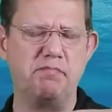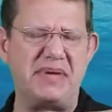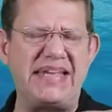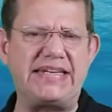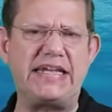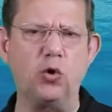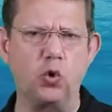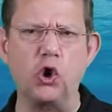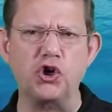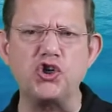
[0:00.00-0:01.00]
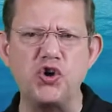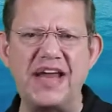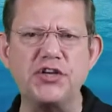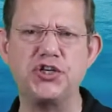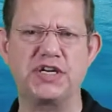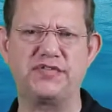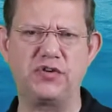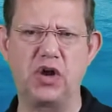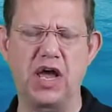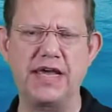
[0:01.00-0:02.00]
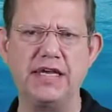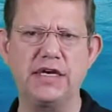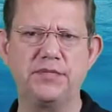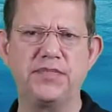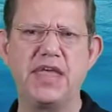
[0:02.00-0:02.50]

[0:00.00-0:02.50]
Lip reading: beating or contraction, if you like,